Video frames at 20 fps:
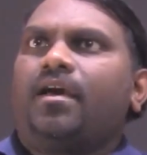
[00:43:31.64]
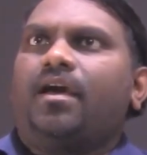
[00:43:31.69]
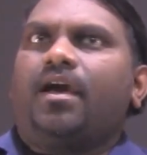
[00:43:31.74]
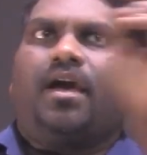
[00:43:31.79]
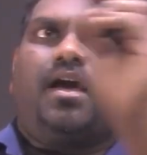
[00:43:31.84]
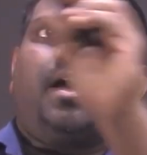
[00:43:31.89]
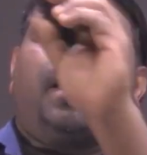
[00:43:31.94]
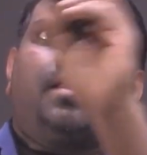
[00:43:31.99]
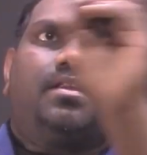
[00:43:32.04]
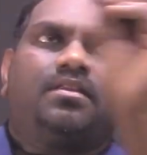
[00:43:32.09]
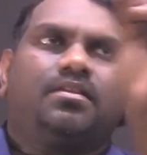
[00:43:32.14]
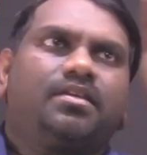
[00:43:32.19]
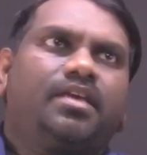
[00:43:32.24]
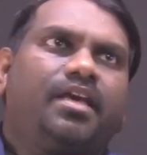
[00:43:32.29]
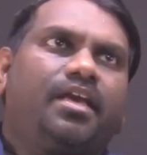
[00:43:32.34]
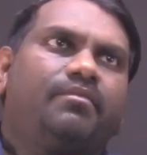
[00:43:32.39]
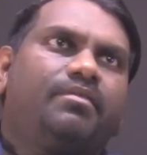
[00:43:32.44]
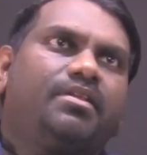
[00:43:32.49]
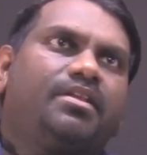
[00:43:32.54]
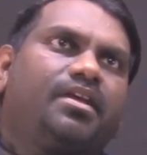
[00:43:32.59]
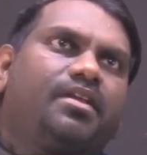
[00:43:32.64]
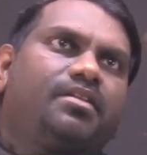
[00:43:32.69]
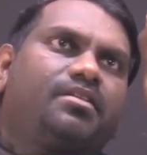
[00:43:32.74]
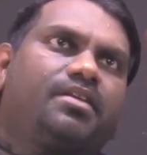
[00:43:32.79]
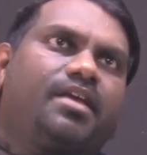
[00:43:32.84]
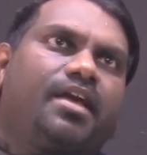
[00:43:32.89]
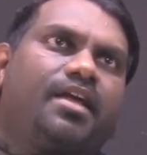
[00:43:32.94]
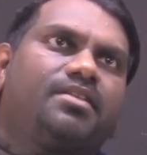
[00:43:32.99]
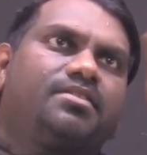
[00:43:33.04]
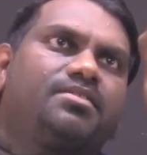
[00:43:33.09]
and k will get
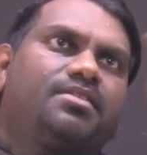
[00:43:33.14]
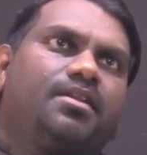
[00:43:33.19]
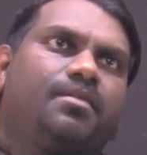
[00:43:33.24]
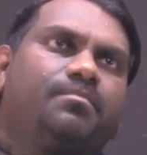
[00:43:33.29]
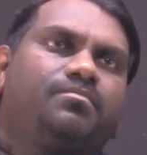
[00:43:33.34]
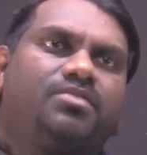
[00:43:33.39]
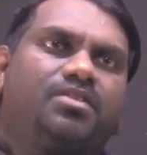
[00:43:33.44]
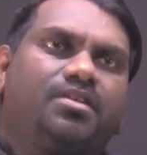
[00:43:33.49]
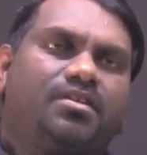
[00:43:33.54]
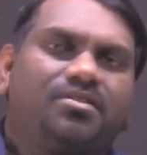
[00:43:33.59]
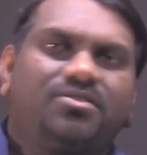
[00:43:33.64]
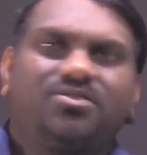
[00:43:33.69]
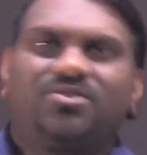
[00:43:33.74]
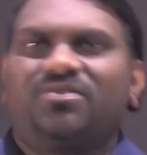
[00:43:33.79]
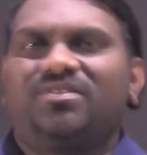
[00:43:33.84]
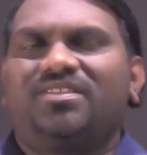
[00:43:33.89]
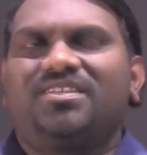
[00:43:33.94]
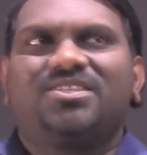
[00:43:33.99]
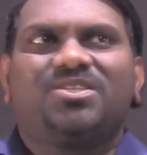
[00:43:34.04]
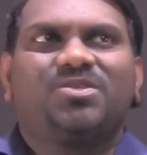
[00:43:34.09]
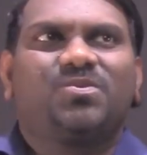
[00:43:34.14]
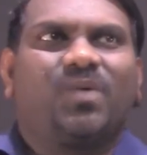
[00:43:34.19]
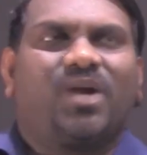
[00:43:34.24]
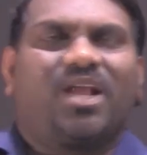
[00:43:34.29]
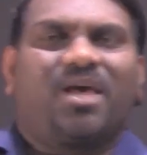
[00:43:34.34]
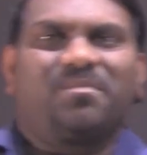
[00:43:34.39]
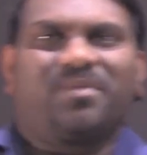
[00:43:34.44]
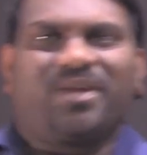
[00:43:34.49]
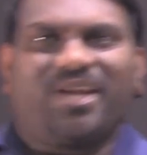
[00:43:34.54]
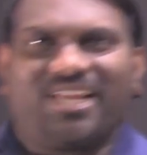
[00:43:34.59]
cancelled up there. So this is what
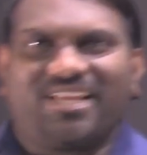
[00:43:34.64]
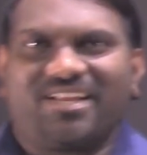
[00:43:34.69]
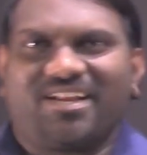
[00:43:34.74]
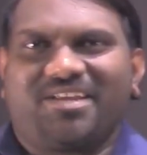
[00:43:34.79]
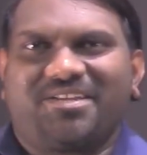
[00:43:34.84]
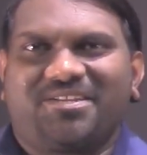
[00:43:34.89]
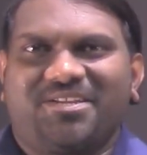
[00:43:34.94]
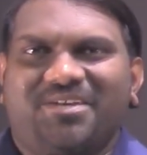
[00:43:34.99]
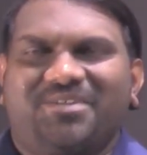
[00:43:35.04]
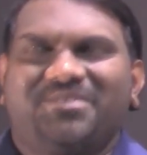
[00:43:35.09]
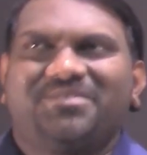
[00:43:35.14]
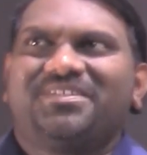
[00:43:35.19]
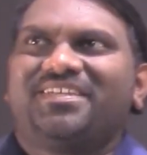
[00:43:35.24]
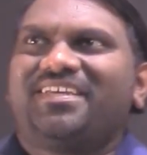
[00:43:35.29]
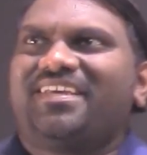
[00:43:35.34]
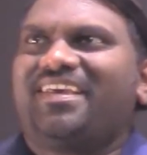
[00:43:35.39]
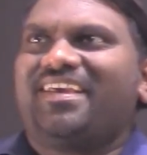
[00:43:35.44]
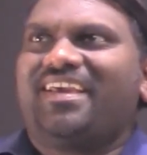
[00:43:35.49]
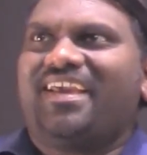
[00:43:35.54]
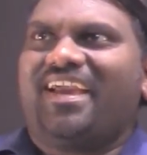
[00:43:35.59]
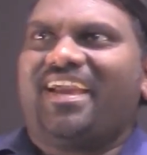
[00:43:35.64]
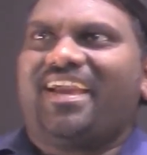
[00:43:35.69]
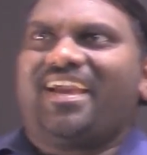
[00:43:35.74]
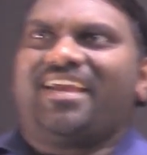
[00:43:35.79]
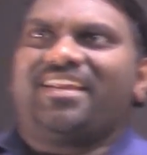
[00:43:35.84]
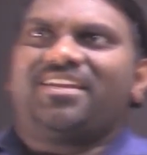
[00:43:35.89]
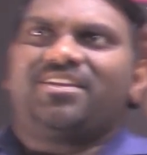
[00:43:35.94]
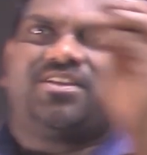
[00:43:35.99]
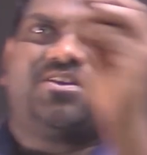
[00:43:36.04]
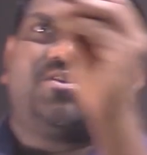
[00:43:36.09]
I'm getting right now.
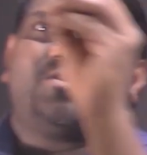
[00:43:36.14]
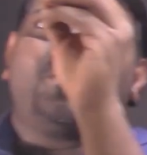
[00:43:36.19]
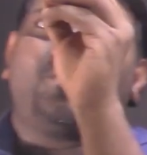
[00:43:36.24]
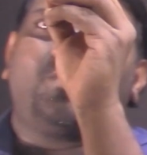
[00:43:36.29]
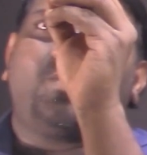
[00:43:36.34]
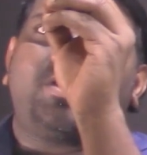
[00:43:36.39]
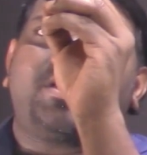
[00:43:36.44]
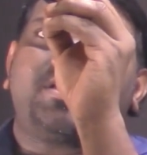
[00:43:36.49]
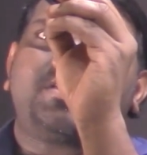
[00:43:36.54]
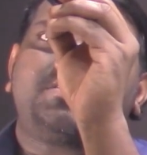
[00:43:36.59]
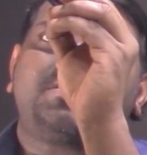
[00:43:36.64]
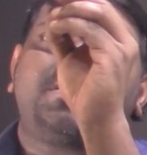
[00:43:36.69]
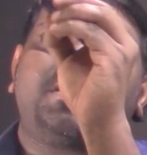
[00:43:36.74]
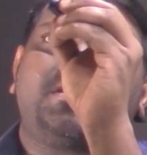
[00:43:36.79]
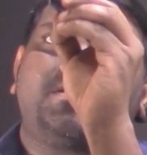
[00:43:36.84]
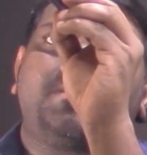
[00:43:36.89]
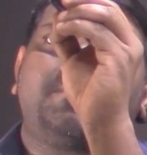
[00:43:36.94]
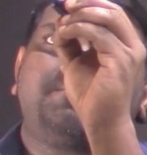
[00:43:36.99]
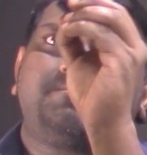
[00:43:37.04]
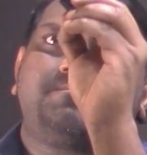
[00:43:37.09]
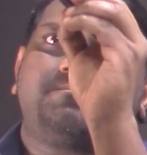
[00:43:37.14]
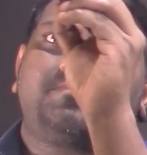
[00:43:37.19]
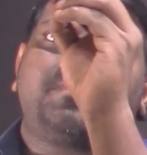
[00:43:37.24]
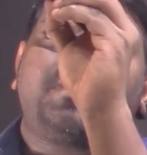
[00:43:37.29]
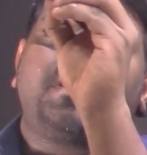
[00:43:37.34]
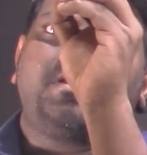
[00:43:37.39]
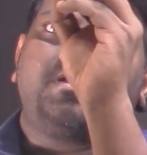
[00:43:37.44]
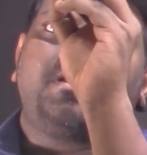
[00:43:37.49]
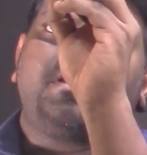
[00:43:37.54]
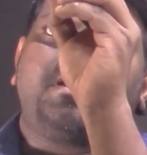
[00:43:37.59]
And what is A
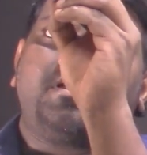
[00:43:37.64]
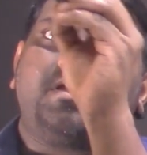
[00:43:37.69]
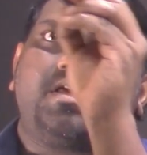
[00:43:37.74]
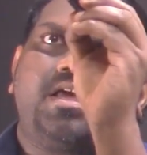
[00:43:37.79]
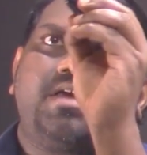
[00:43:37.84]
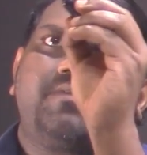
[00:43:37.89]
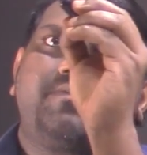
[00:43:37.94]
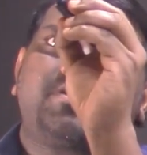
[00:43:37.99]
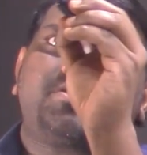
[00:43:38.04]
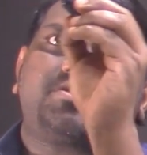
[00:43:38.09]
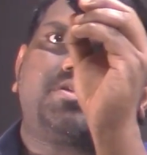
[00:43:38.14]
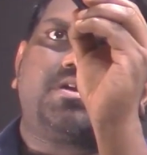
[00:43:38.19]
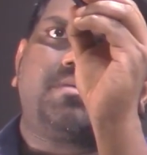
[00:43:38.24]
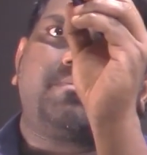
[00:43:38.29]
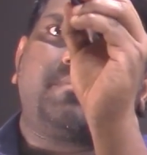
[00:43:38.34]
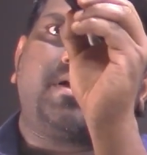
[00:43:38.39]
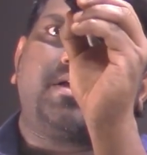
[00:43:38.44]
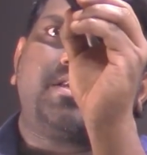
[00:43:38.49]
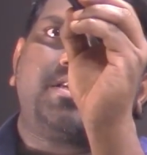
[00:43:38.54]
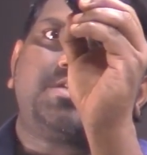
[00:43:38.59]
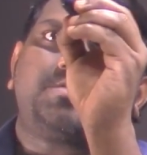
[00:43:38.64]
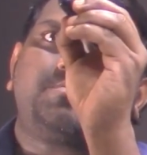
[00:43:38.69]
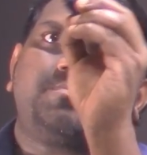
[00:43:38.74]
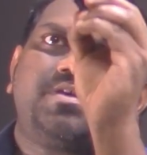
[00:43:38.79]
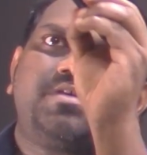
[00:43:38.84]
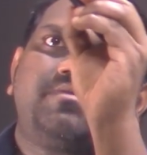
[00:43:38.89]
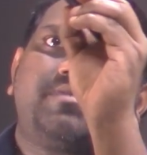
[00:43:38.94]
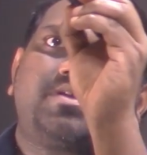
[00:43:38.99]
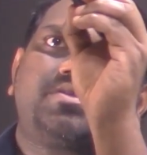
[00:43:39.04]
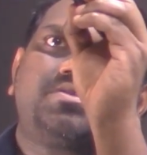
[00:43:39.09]
vector minus
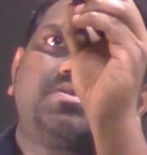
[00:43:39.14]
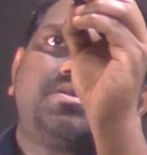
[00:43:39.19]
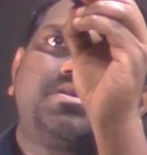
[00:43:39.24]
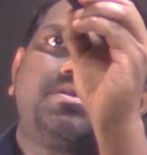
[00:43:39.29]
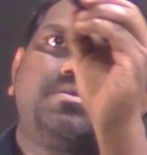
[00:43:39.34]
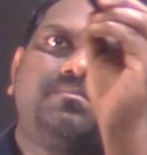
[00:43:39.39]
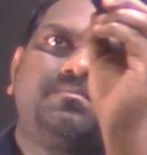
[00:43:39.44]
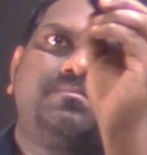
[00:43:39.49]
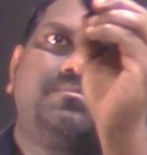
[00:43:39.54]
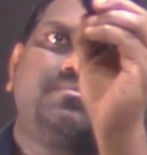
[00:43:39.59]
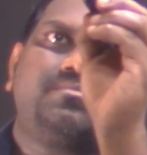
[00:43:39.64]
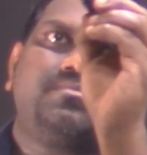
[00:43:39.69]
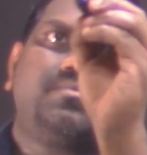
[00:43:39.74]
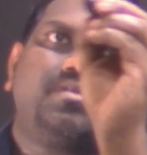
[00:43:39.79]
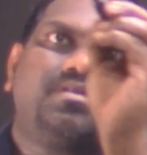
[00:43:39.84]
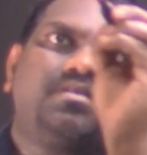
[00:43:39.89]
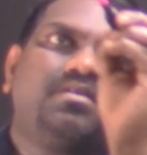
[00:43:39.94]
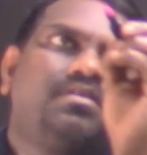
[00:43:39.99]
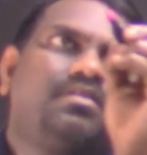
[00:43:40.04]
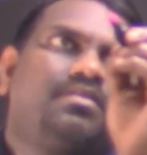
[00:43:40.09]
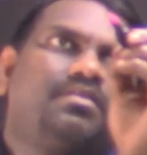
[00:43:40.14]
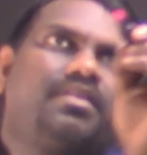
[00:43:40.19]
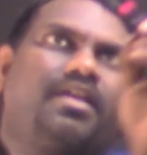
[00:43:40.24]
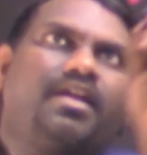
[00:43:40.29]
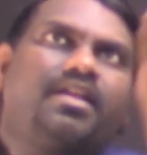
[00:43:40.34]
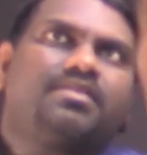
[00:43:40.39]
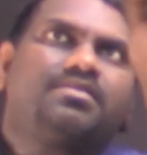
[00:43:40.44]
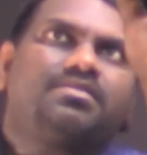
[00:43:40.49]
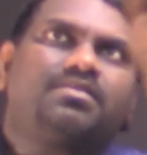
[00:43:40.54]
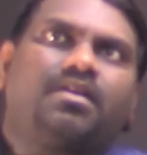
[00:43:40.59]
B vector?
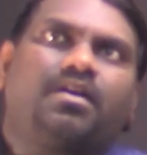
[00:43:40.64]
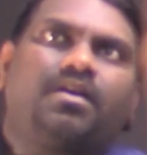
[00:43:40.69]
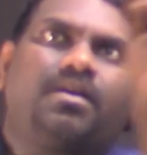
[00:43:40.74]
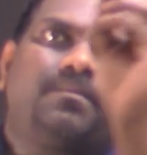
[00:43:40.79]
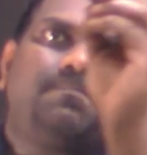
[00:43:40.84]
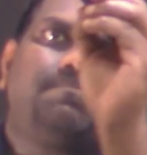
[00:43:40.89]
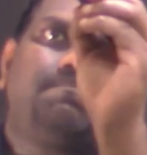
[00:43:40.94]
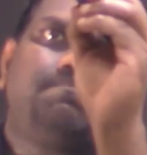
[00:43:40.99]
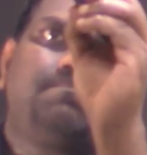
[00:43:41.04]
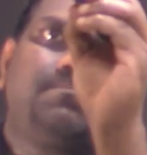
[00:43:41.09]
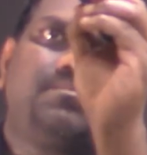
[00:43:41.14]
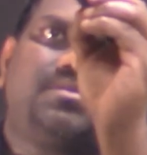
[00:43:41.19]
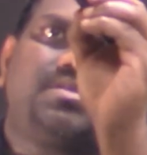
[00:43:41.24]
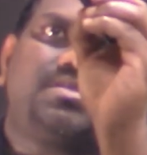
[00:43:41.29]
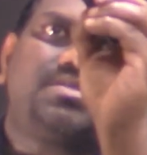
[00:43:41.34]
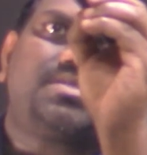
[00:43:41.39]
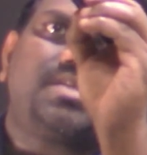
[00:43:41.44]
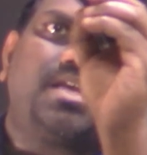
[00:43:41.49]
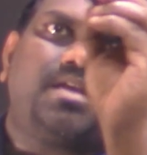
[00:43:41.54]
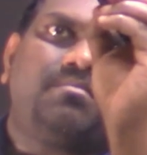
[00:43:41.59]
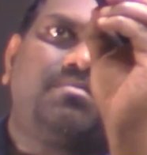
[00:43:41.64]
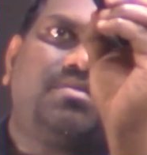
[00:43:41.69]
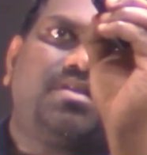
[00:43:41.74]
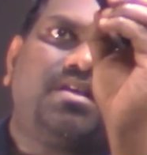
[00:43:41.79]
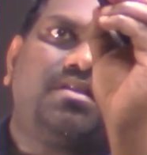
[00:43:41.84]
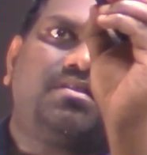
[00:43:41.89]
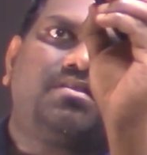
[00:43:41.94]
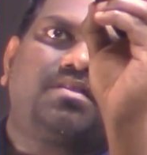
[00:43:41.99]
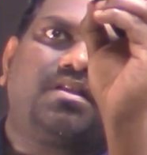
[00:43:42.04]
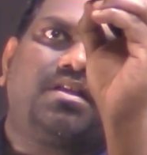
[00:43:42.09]
That is the same
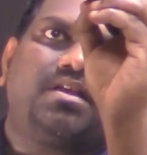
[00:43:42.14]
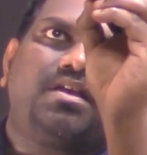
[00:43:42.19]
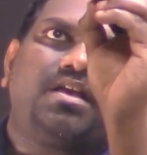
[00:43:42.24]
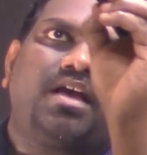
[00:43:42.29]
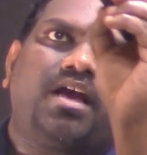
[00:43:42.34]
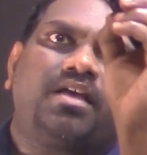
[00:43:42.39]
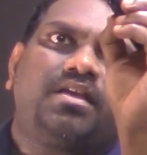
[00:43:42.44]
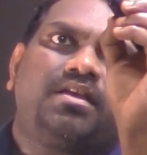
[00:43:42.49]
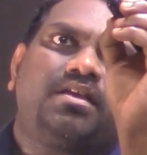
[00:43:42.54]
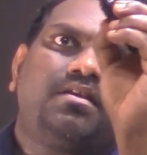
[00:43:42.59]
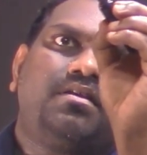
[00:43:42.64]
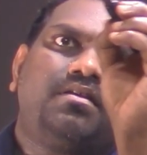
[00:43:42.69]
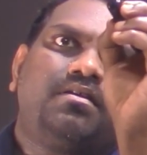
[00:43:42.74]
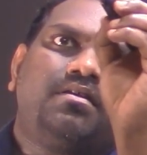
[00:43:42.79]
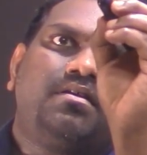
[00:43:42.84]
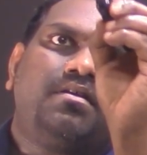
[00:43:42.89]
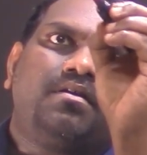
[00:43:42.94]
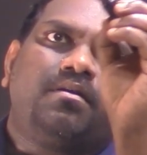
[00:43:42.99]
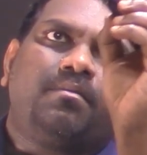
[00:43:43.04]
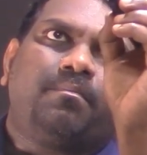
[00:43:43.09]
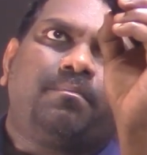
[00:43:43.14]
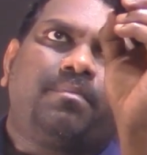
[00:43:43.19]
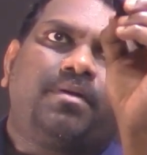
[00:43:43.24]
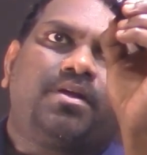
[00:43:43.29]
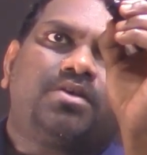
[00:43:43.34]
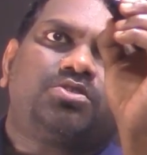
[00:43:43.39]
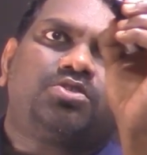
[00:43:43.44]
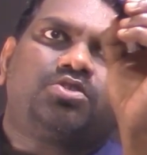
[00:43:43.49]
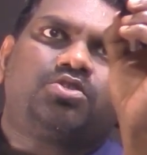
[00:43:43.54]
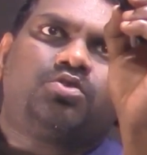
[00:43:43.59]
thing, 3i
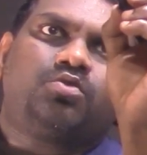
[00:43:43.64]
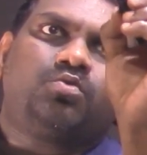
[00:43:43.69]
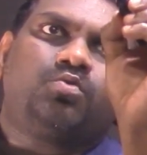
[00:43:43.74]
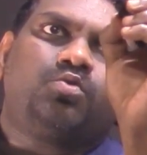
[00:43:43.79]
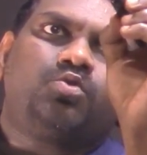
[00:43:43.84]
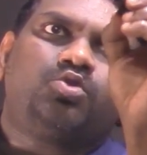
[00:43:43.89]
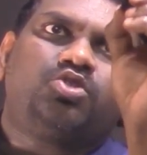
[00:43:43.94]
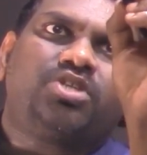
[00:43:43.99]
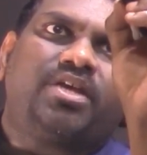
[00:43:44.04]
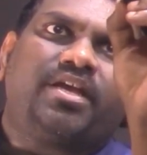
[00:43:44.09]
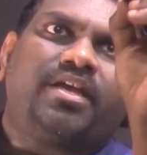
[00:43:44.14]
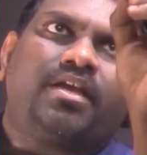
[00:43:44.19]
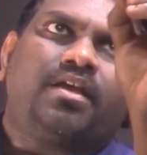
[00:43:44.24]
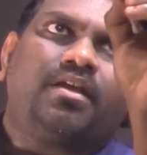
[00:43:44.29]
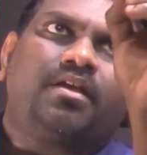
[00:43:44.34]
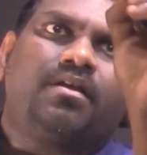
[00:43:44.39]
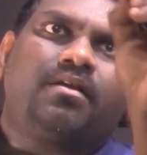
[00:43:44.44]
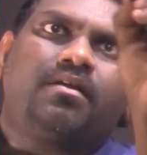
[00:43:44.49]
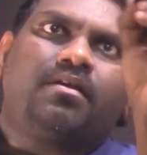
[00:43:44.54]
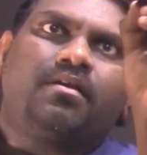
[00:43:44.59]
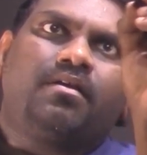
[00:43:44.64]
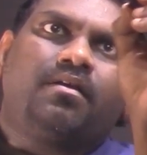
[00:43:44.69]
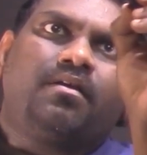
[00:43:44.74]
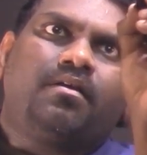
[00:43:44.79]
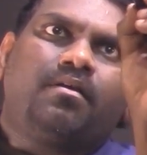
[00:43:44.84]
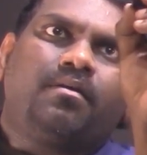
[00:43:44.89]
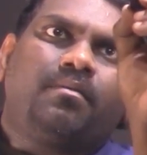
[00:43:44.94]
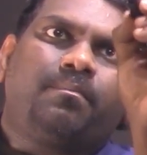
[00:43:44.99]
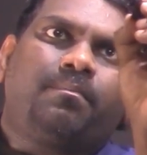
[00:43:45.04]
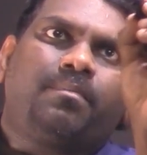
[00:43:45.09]
plus 2j
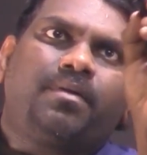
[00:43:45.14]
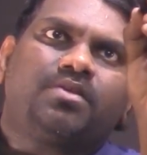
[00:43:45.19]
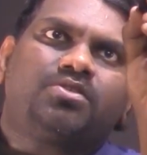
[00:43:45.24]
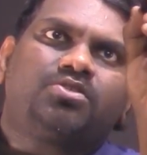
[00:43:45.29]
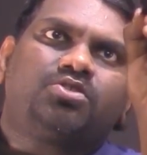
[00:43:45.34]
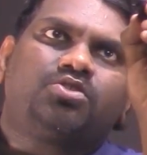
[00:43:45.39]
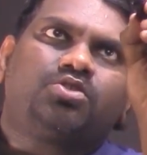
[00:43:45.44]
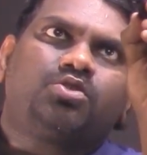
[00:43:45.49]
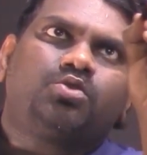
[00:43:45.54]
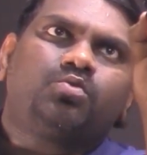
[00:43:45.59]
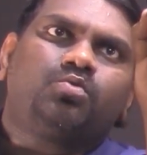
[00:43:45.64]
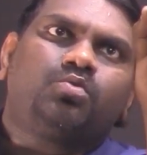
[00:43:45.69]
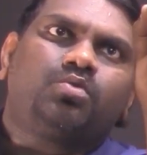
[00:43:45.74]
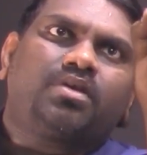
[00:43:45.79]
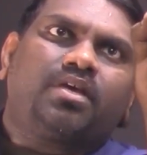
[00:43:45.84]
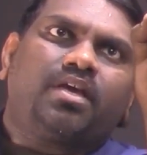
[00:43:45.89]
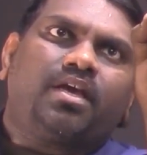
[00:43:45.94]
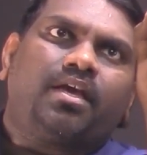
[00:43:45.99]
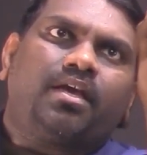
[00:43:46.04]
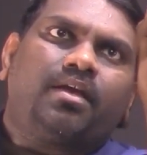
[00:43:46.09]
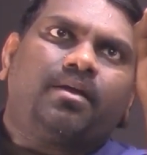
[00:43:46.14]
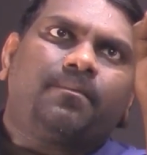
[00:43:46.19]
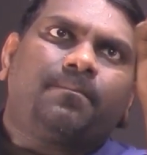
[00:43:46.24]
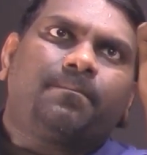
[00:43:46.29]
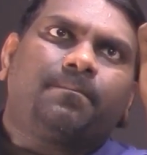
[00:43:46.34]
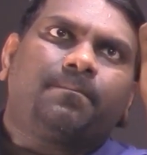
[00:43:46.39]
plus 2k,